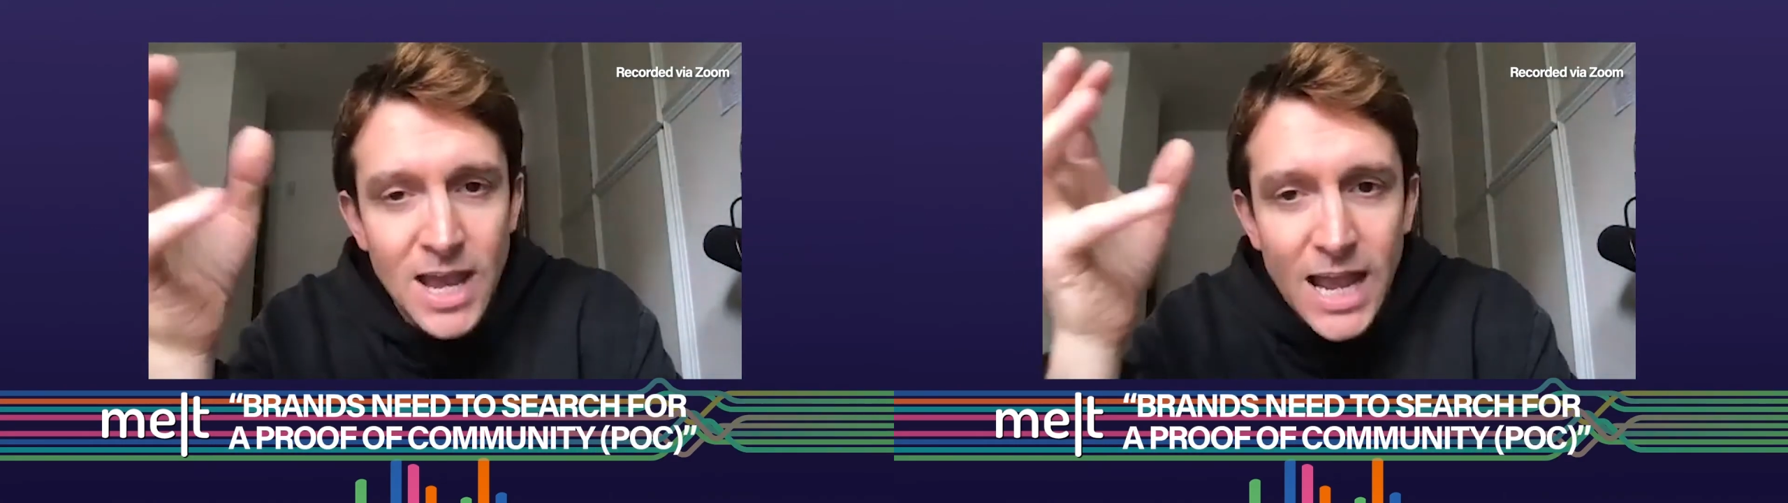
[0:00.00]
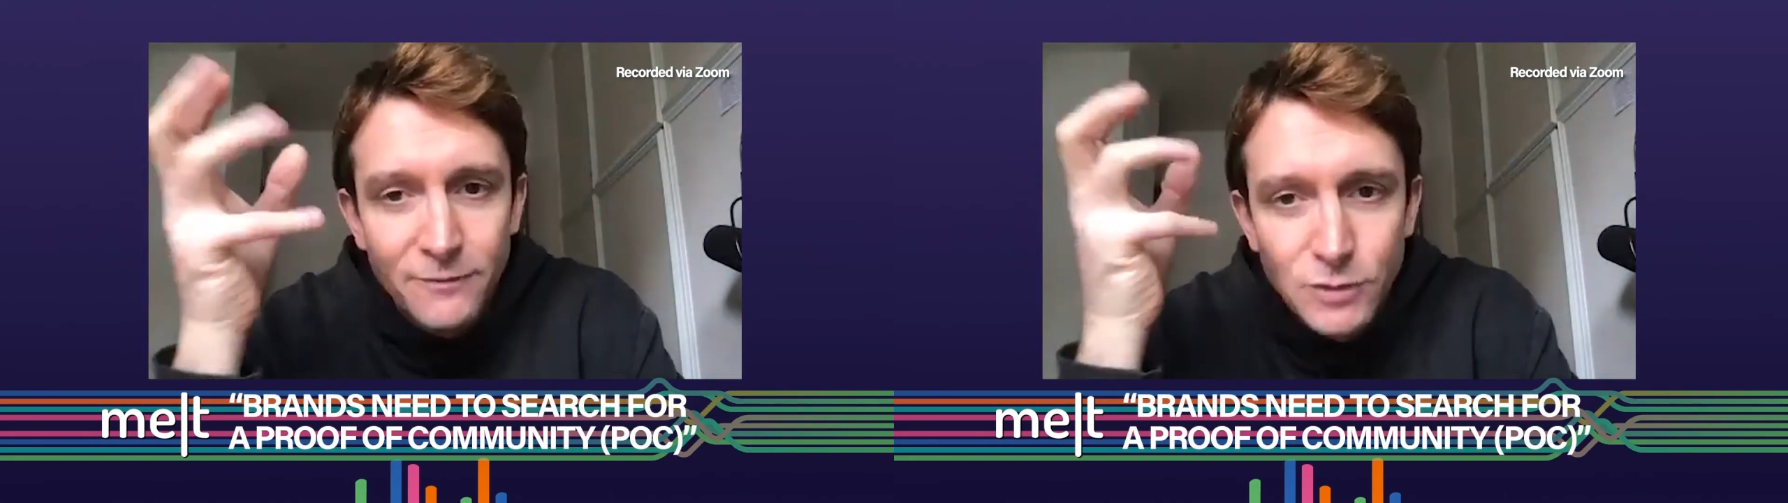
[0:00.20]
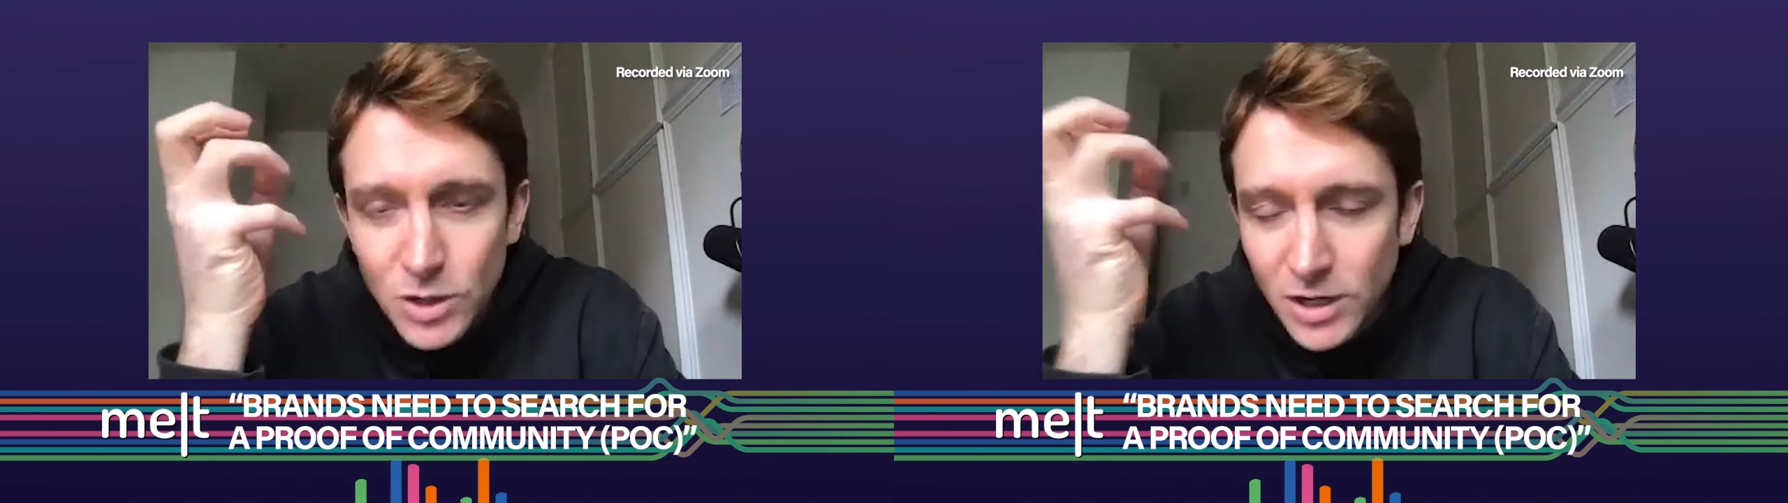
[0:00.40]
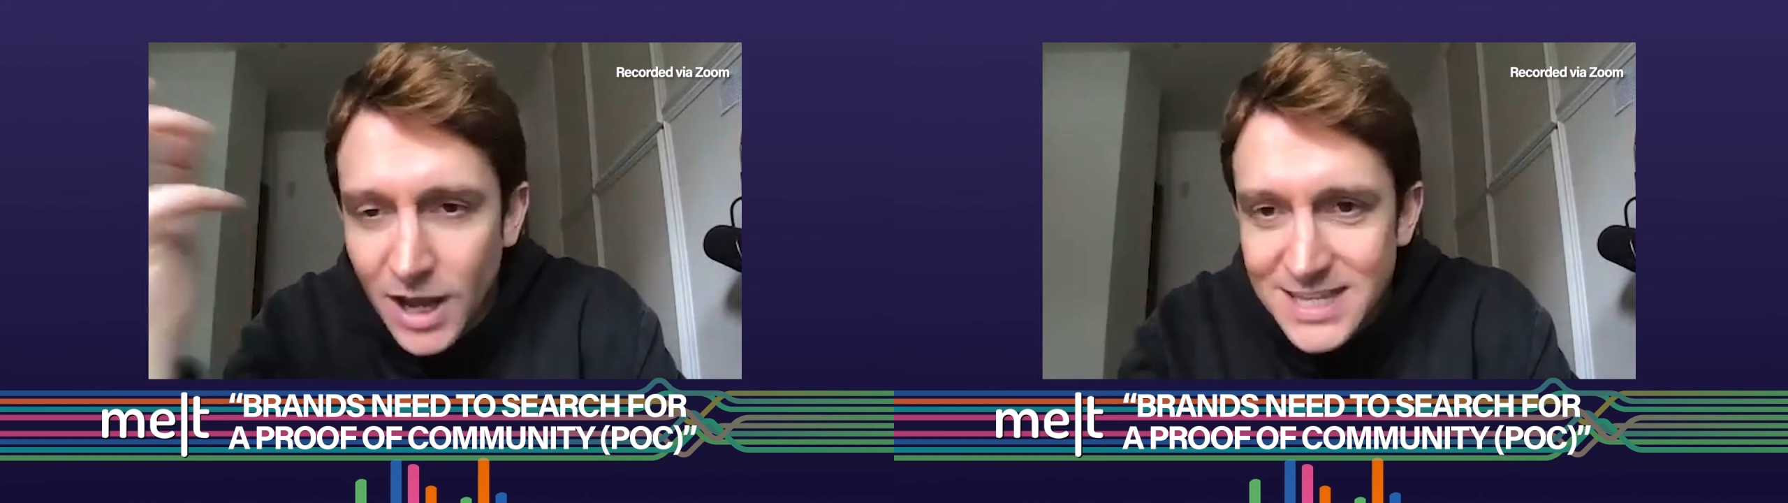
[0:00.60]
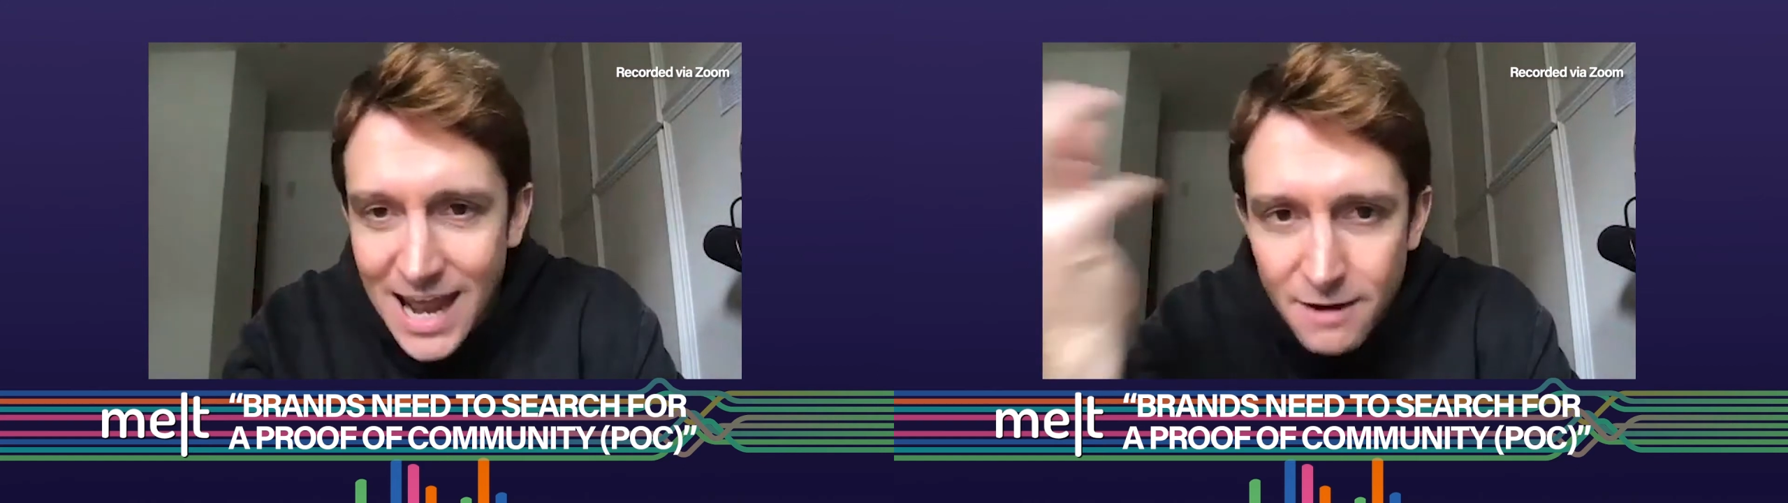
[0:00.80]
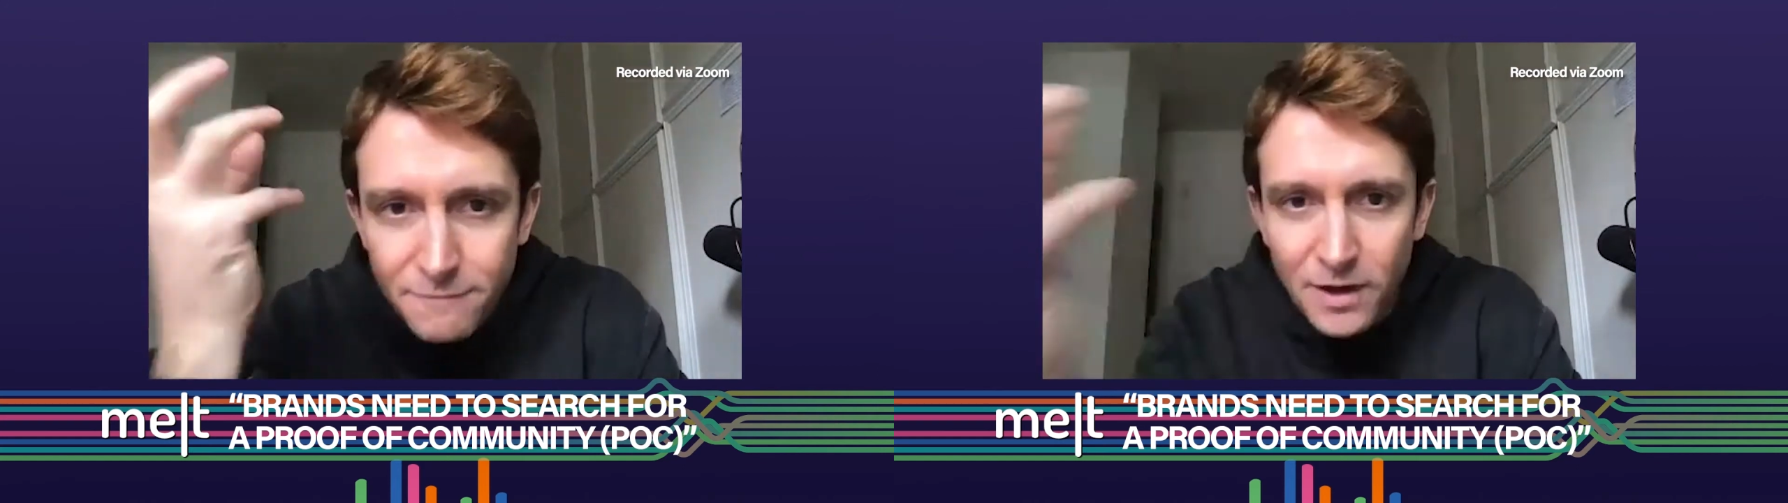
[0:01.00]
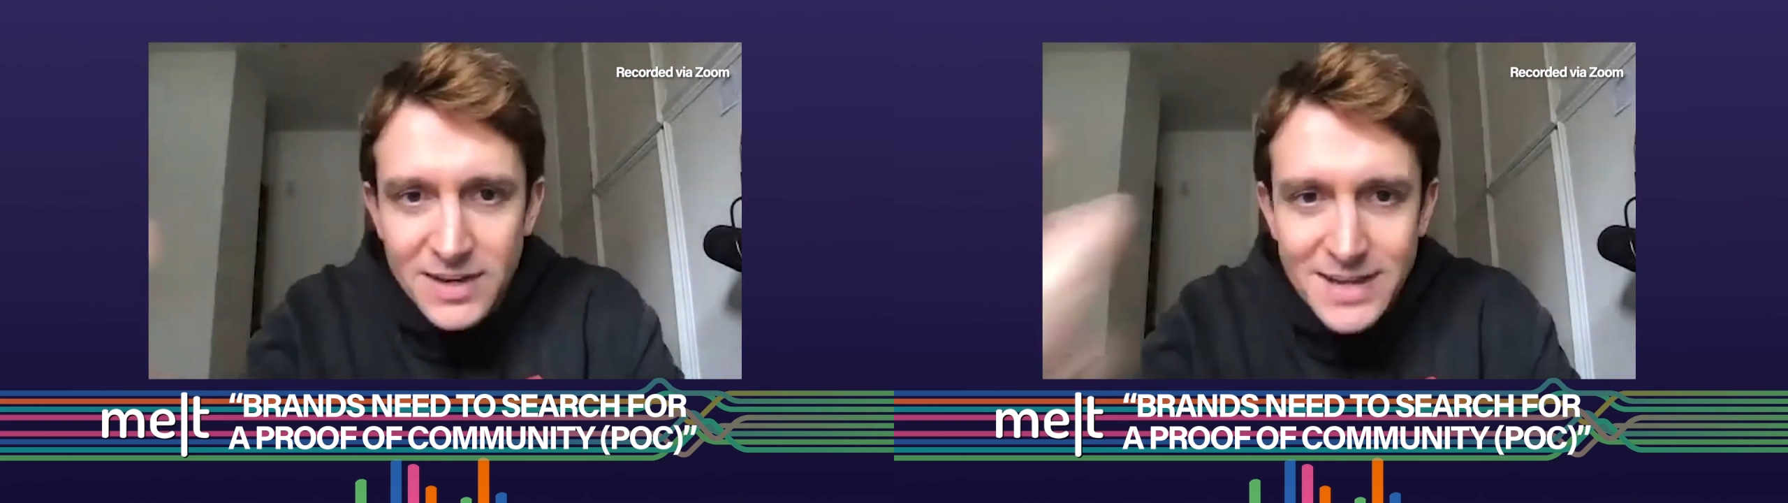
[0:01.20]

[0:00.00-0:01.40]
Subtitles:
If you can identify the